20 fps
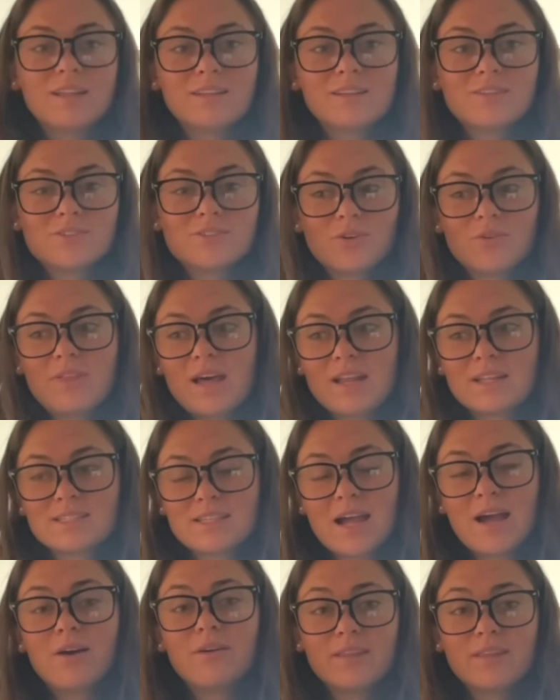so that's
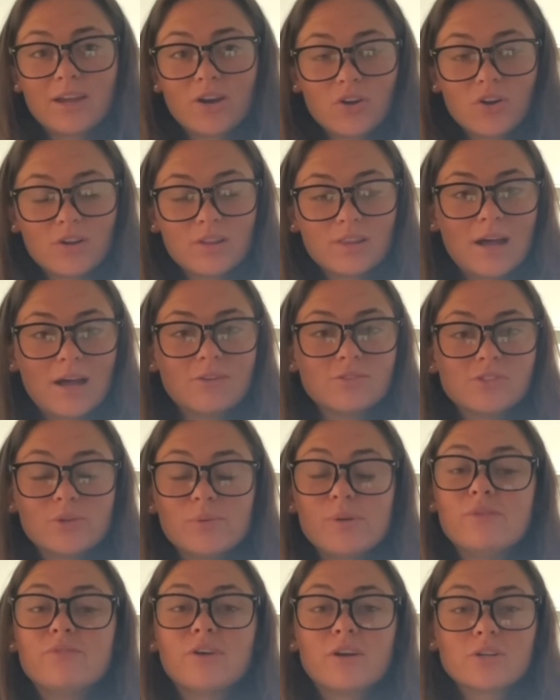how they are allowed to be
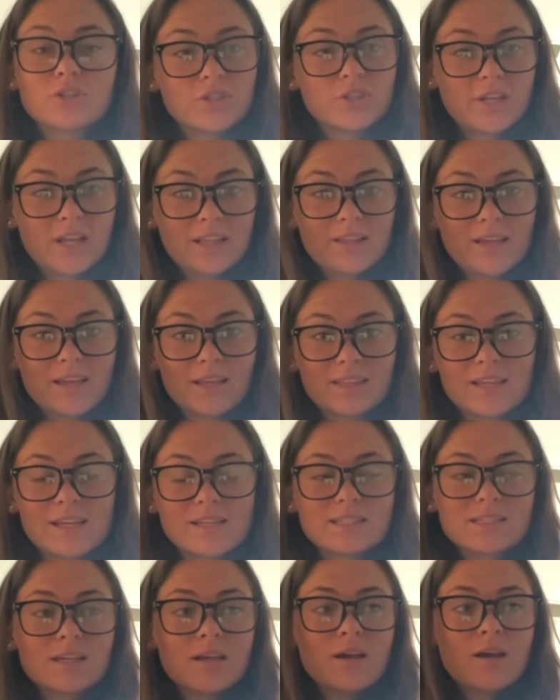functioning like this.